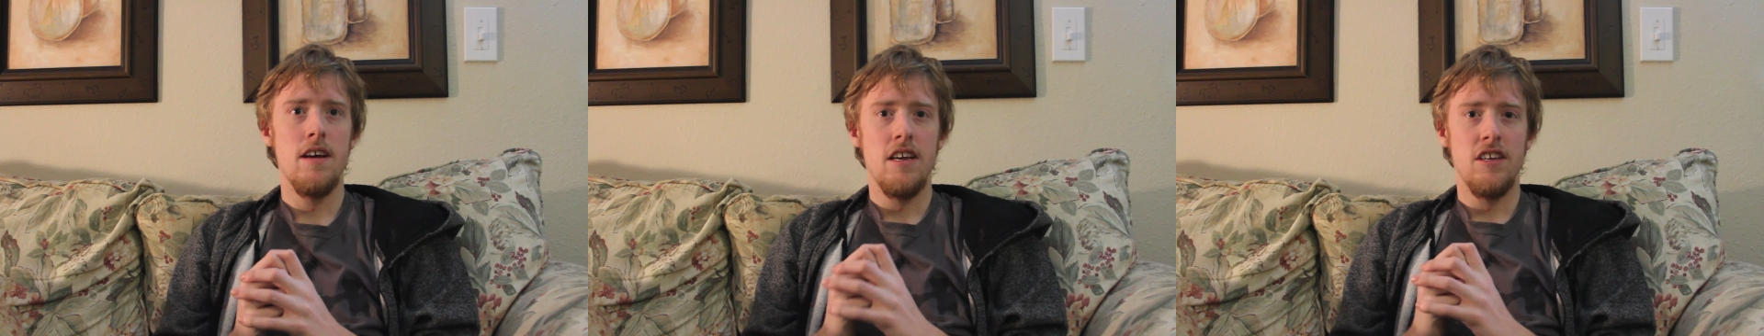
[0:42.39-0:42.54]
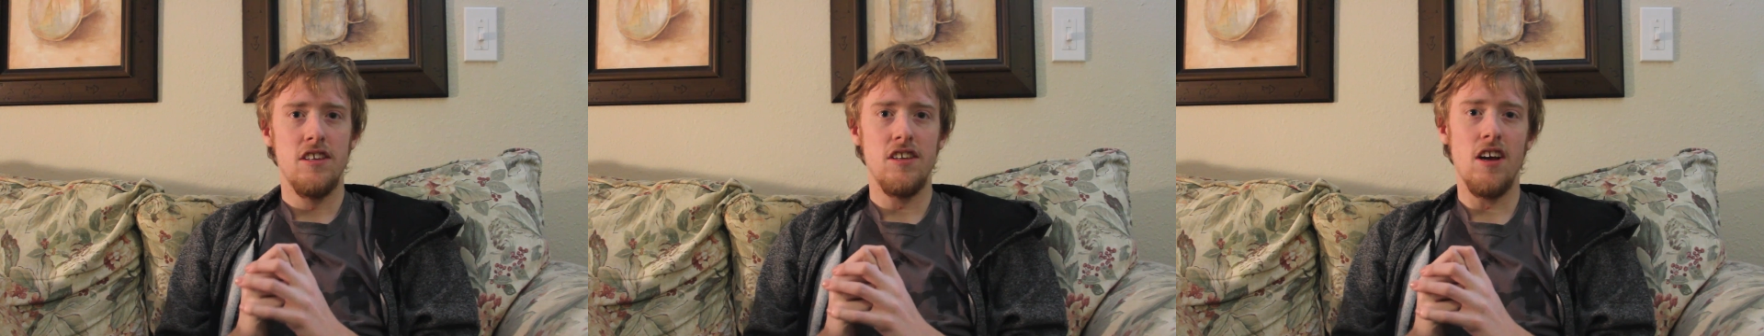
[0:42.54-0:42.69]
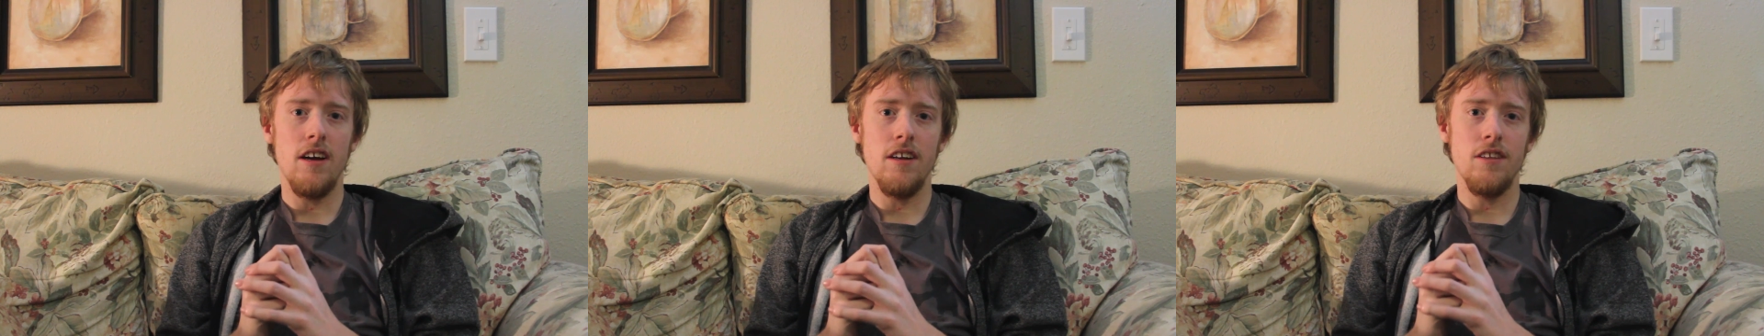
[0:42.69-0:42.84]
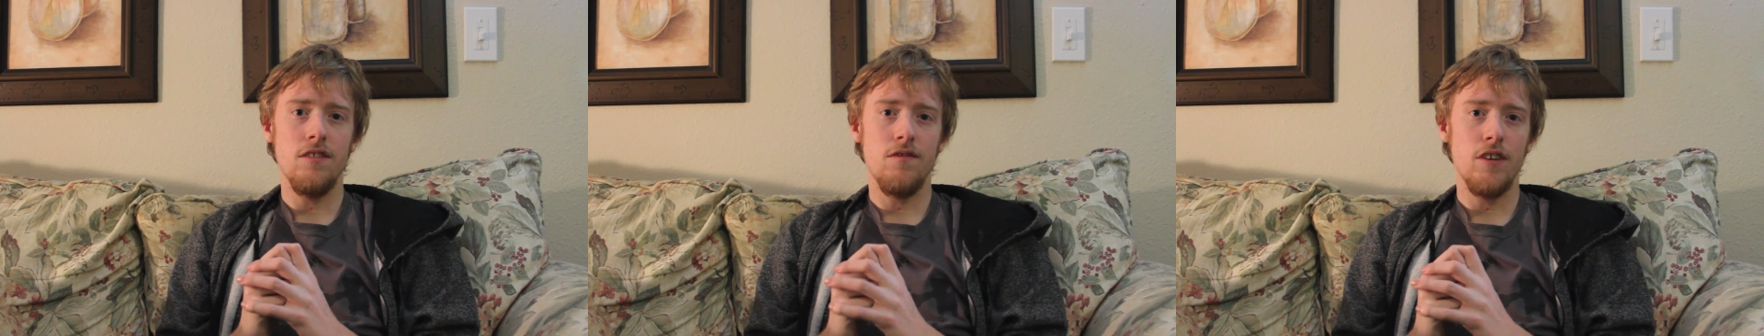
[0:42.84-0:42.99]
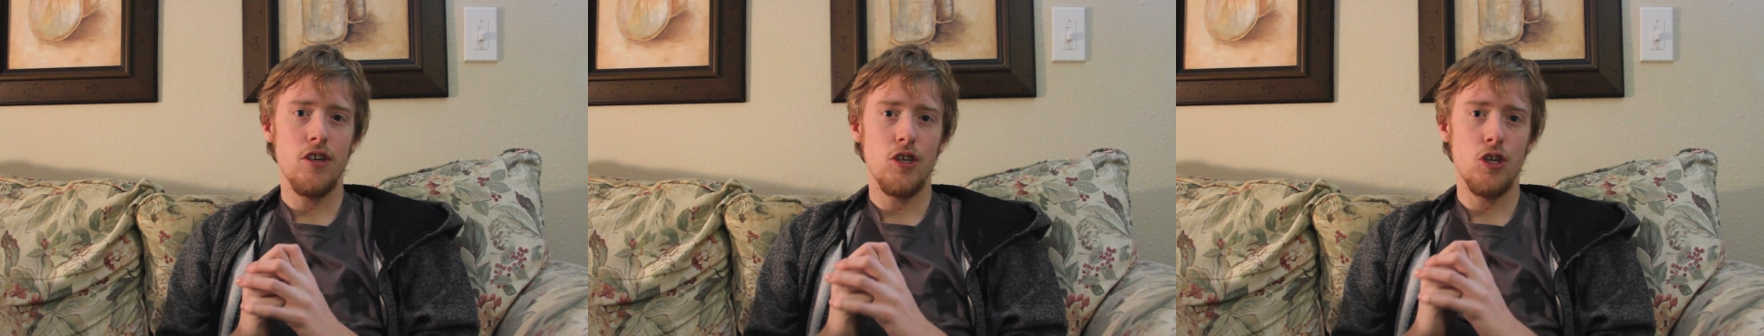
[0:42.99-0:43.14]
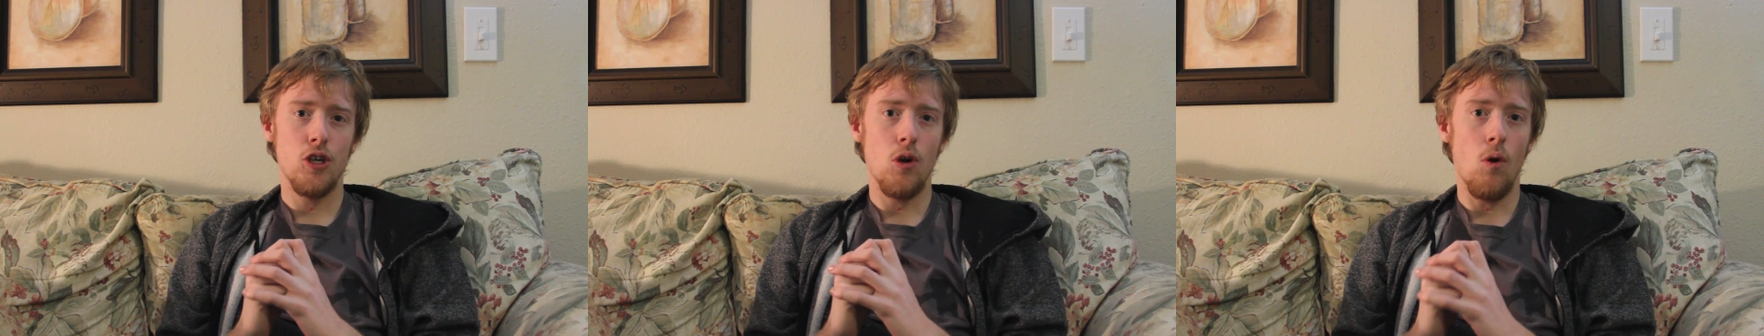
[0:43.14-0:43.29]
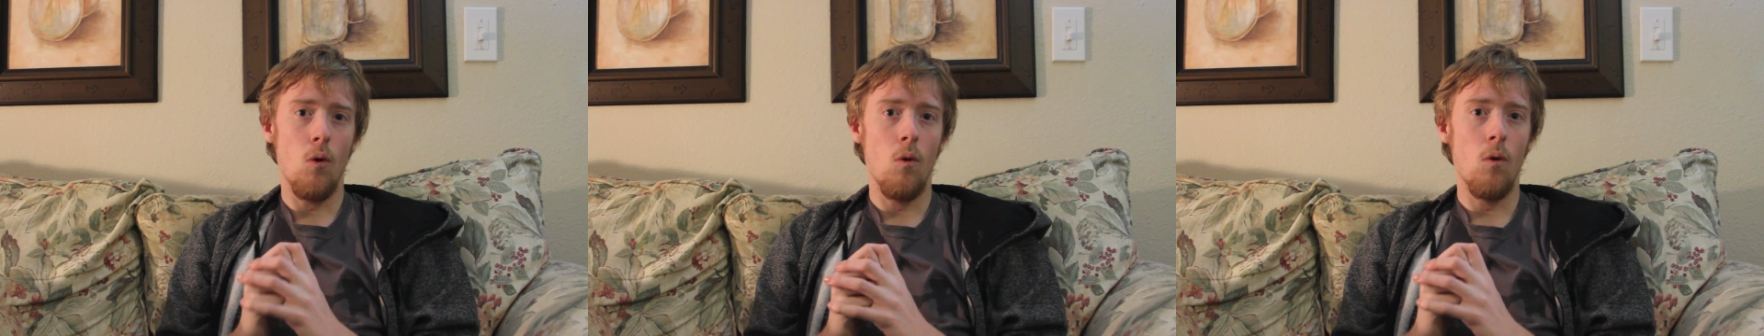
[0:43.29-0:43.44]
science
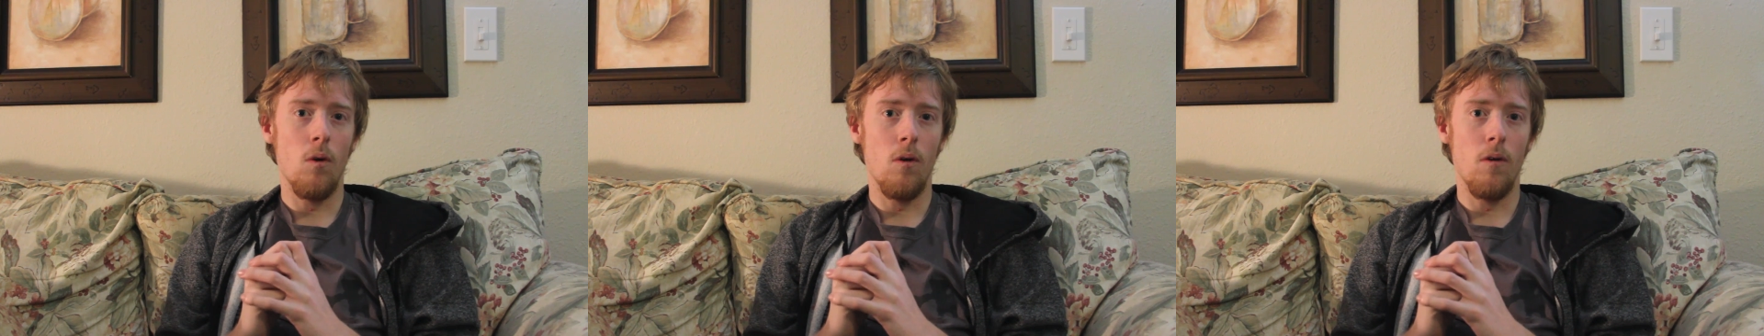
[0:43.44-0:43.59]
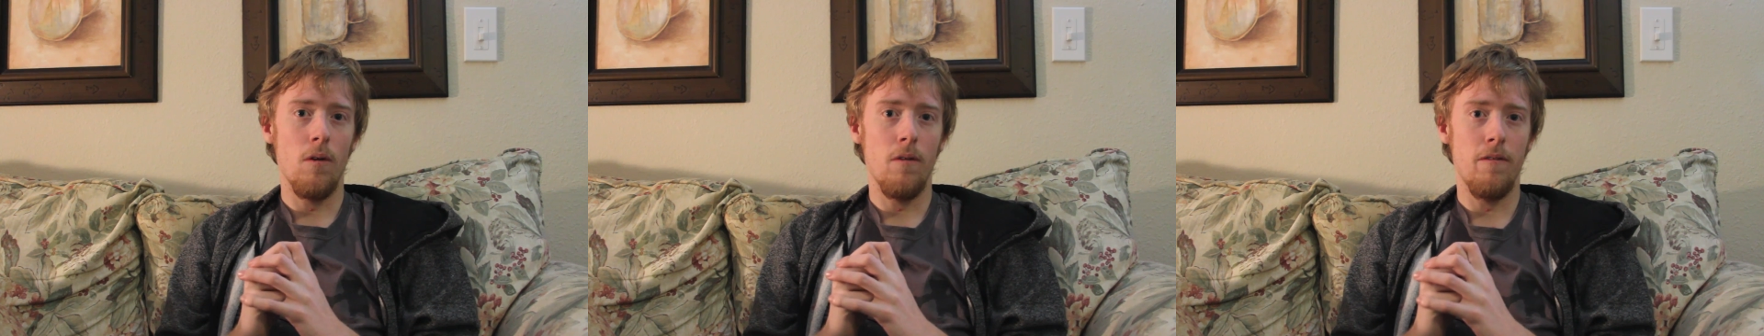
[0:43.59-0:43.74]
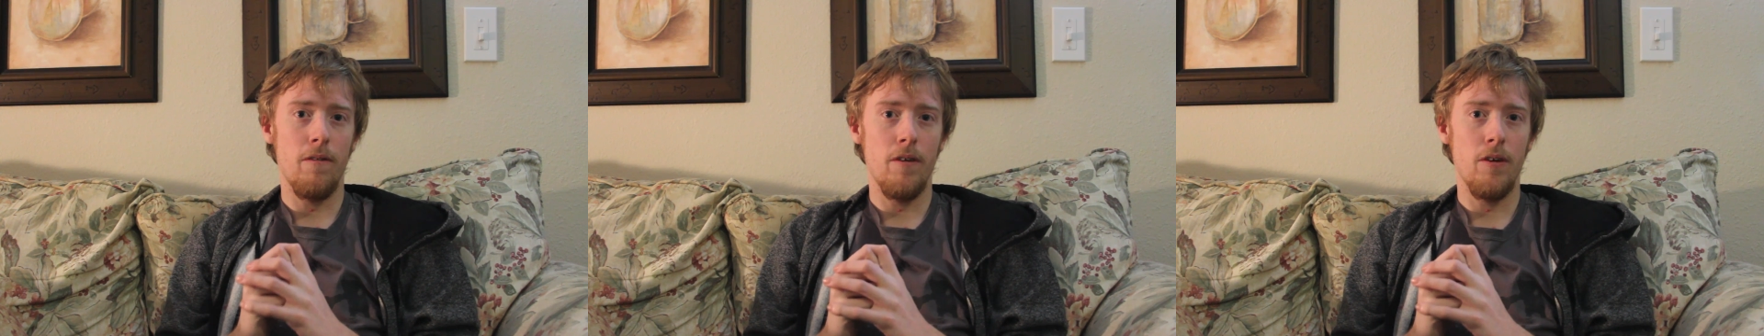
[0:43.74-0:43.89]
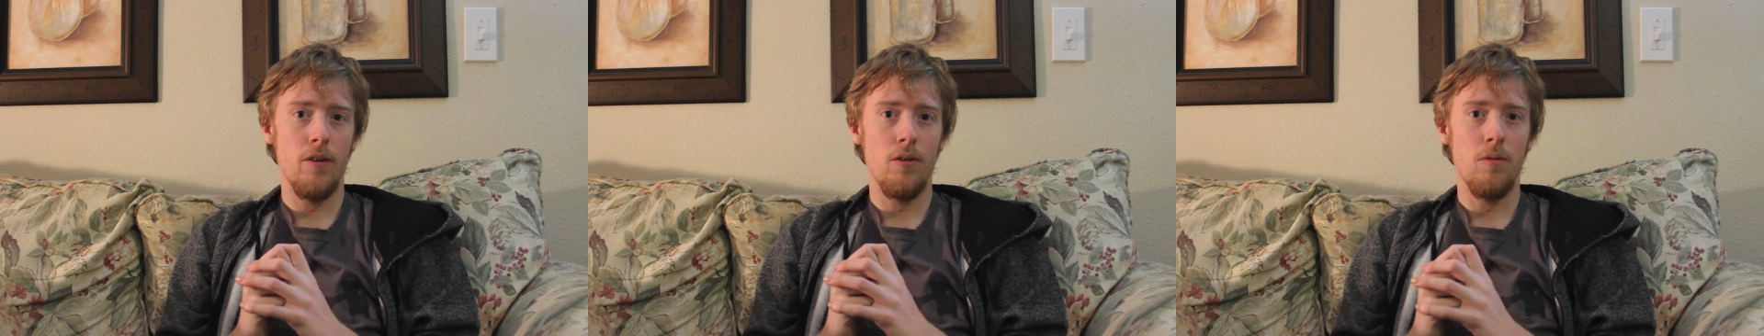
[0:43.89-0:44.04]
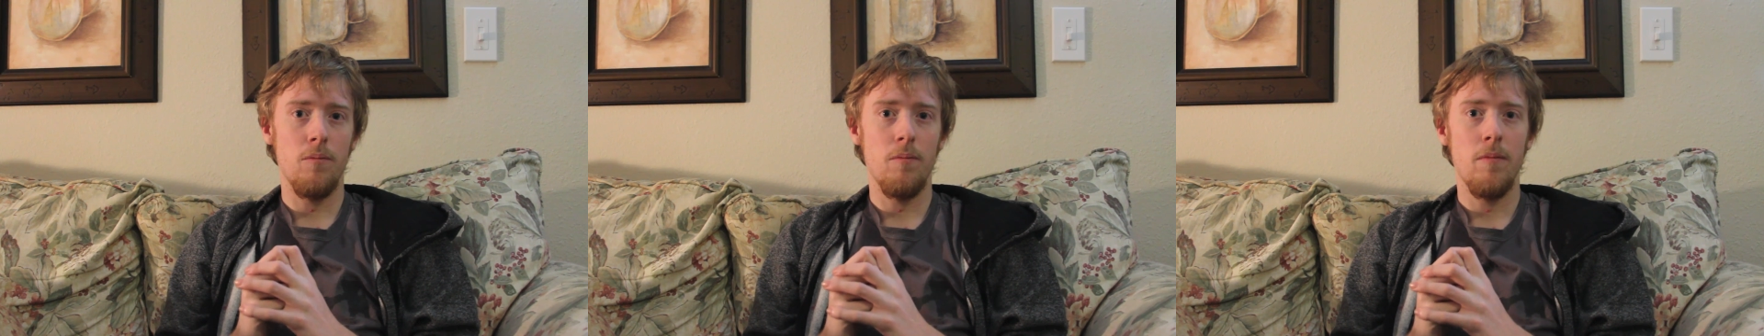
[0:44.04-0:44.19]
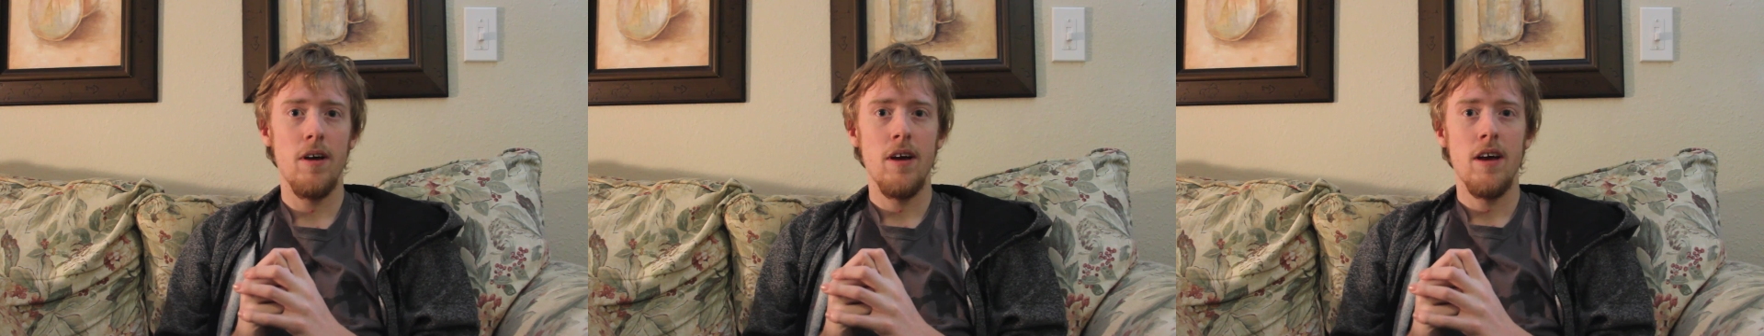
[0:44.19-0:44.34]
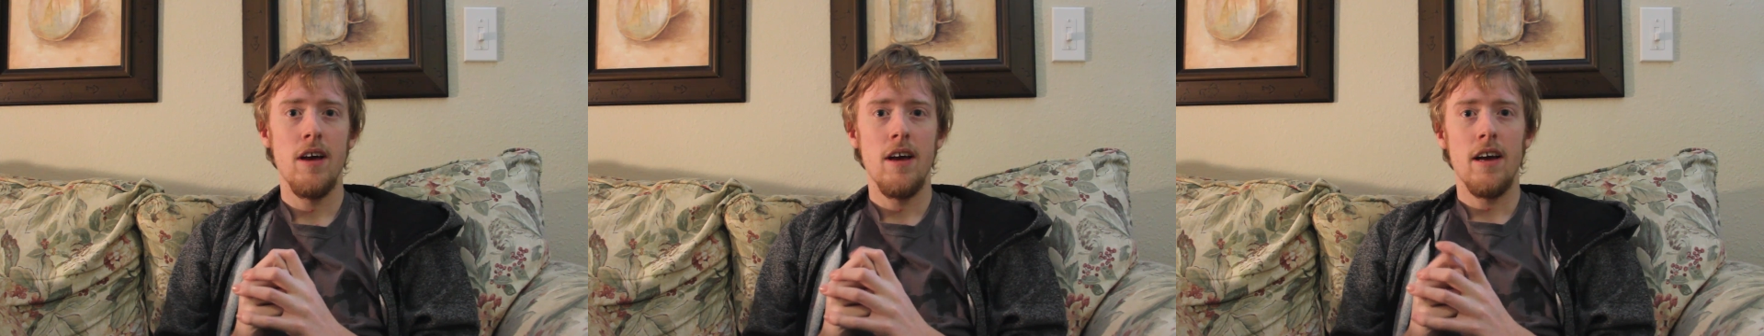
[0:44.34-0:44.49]
fiction horror film,